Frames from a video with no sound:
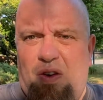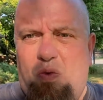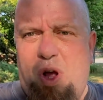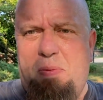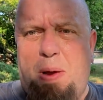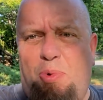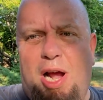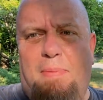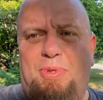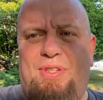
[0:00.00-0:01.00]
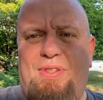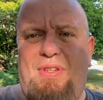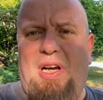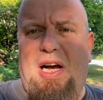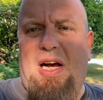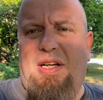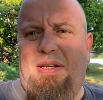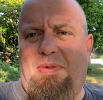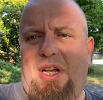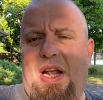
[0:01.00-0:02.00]
one of my preps,
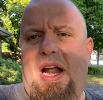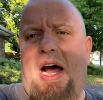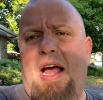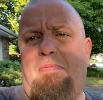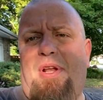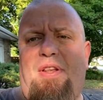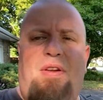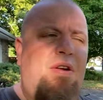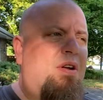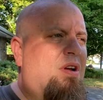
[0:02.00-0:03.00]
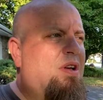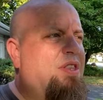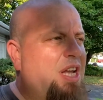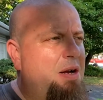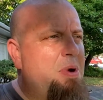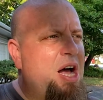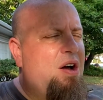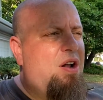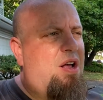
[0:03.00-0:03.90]
something that I have been thinking about,